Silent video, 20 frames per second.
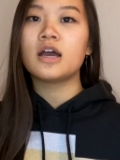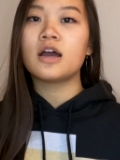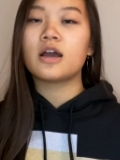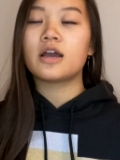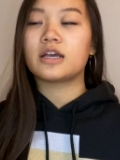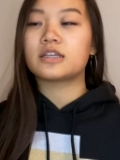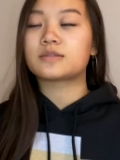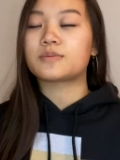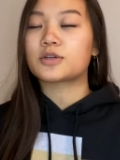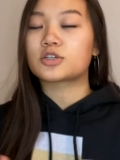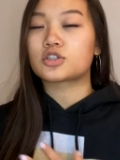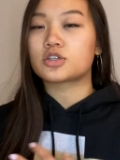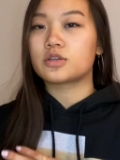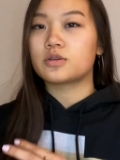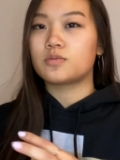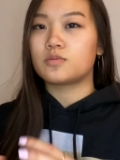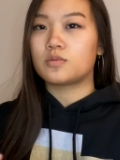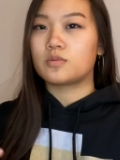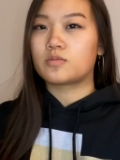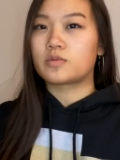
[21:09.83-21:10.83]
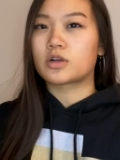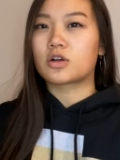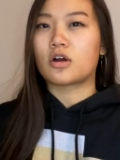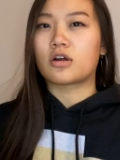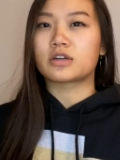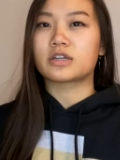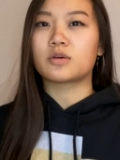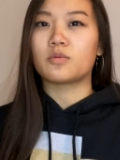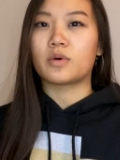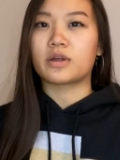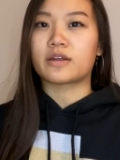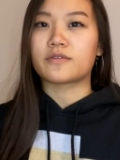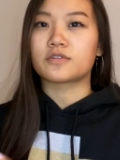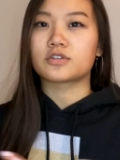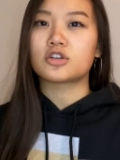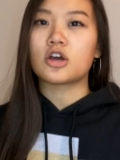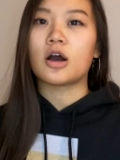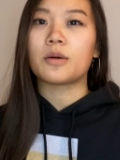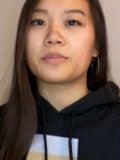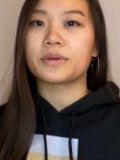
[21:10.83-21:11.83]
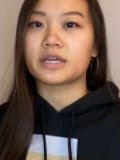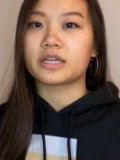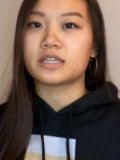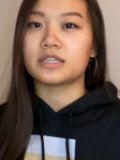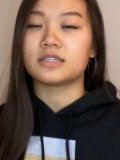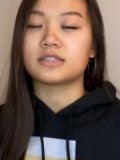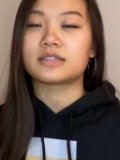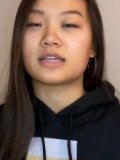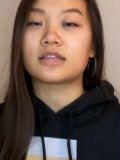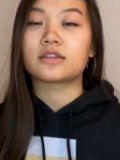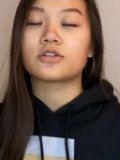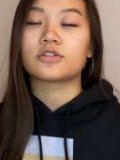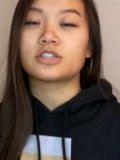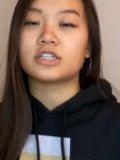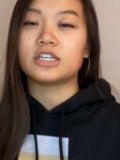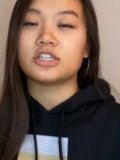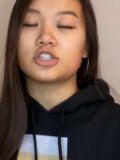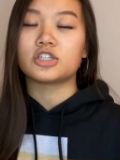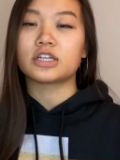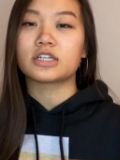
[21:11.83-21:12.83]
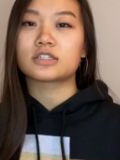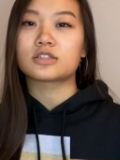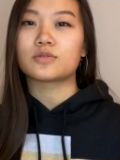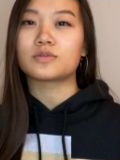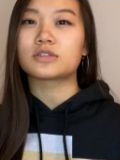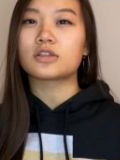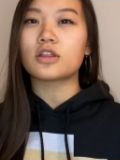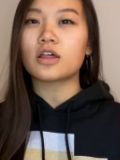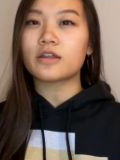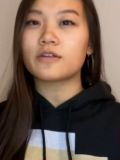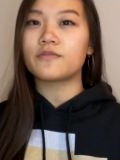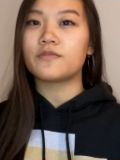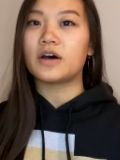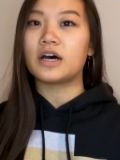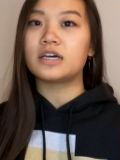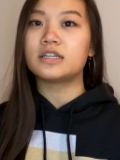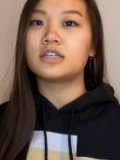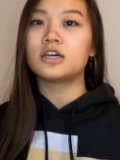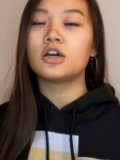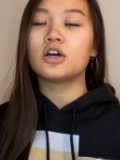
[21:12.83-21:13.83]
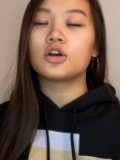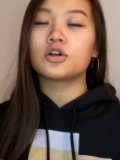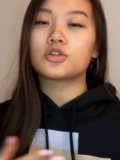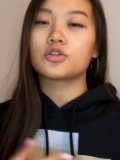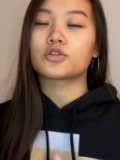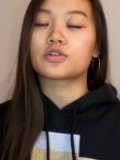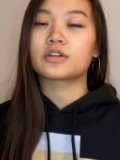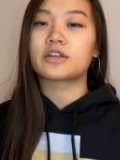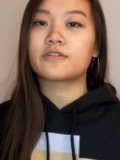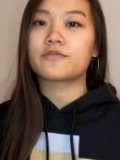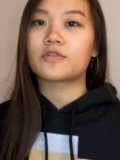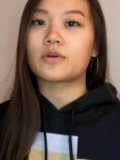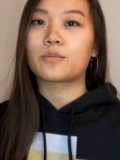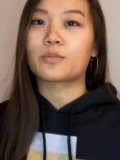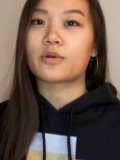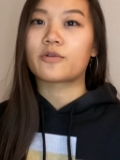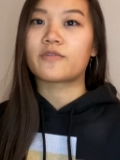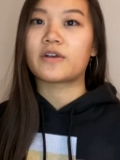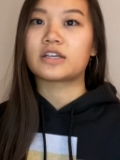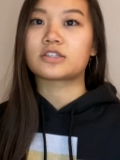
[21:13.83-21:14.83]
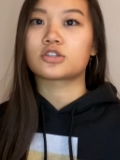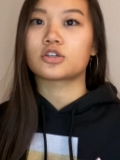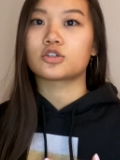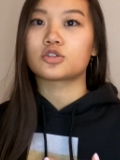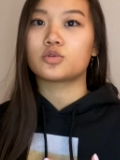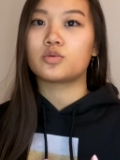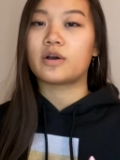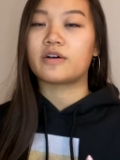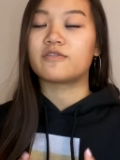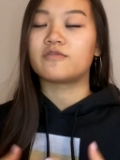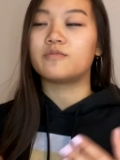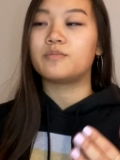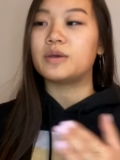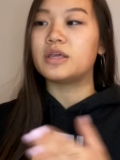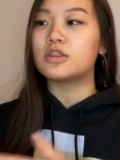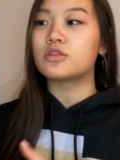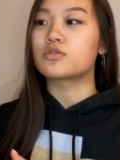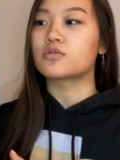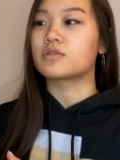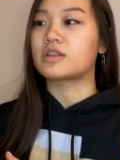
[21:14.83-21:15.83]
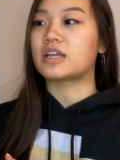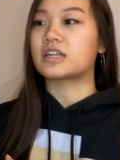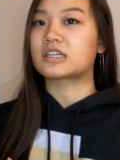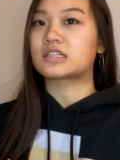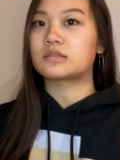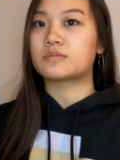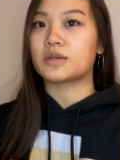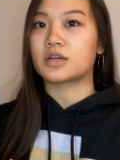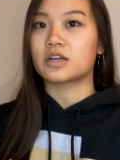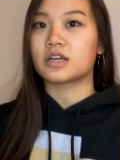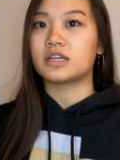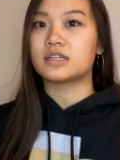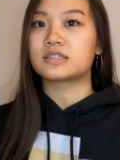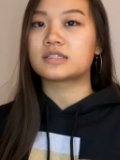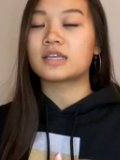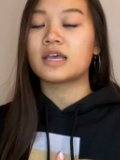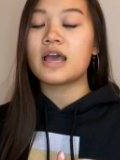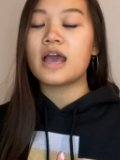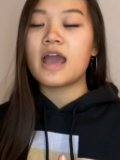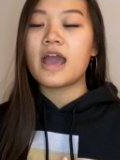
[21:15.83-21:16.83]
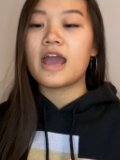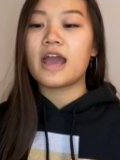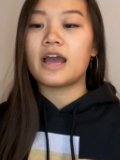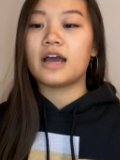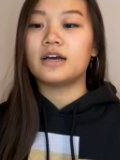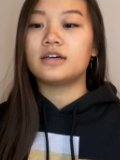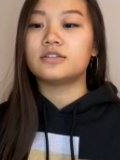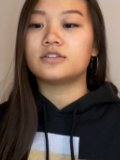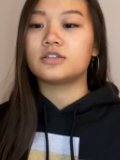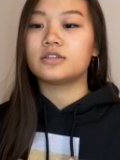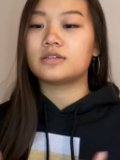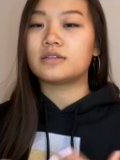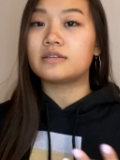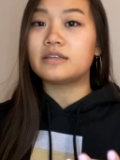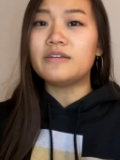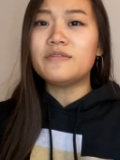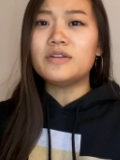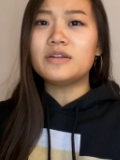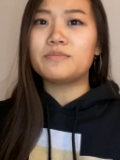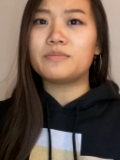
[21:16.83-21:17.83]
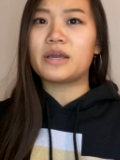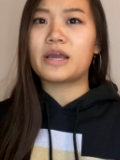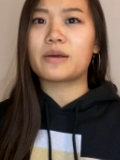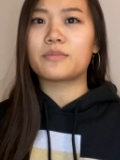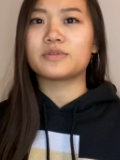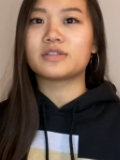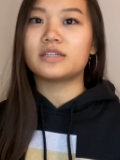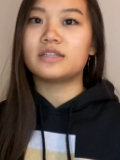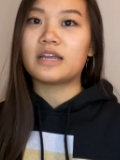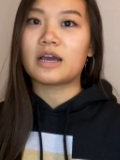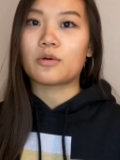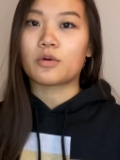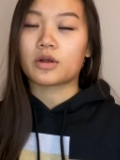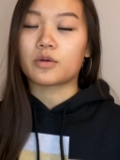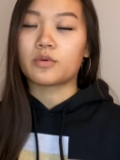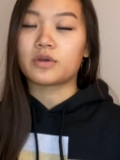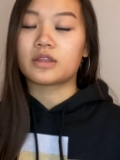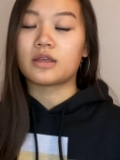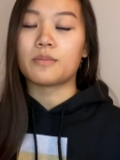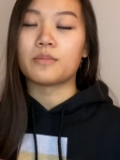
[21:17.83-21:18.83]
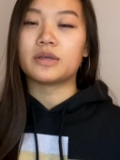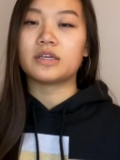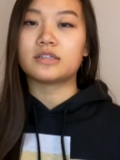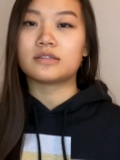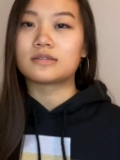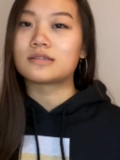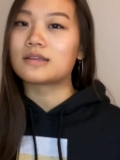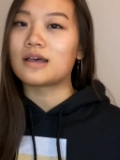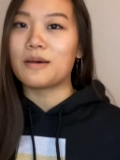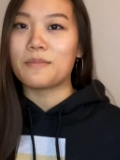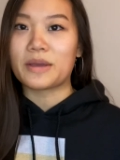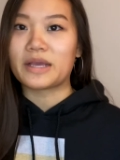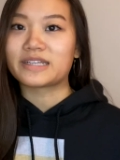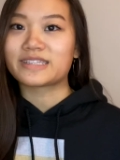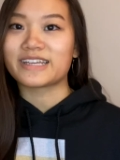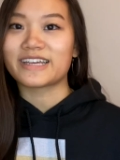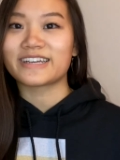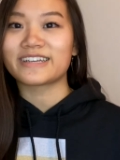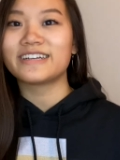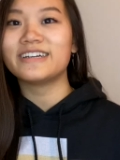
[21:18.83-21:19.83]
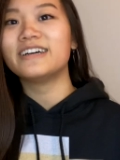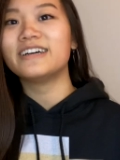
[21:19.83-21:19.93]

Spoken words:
especially regarding whatever topic it is that they're teaching. So it's a lot of fun learning from professors who have been through that experience, and even being able to network with them is amazing.